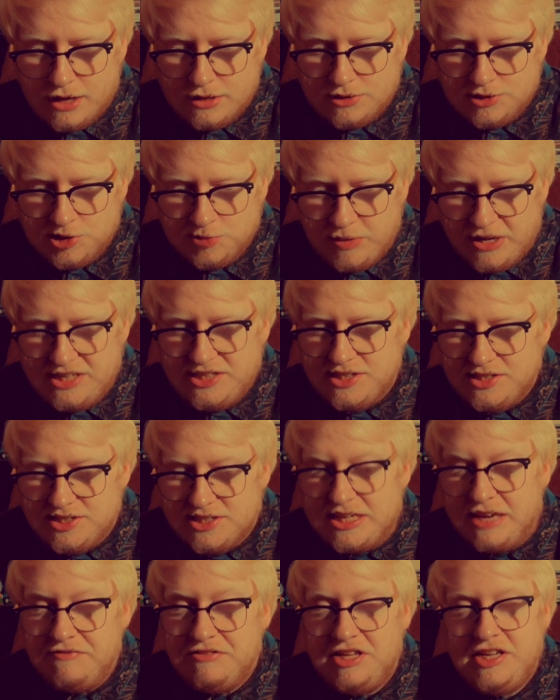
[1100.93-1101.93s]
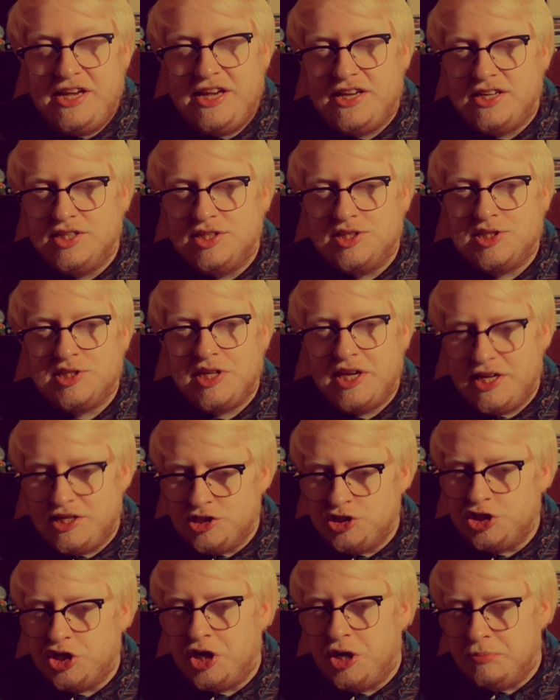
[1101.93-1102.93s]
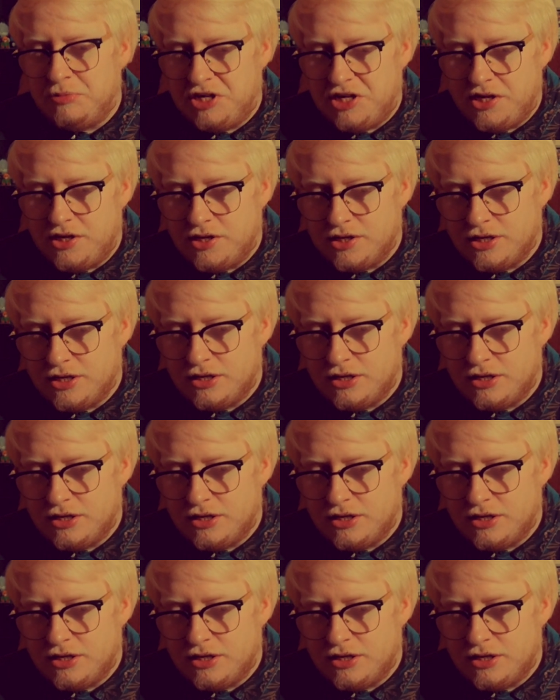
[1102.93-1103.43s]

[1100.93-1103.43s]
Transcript: spending 7 years in Germany,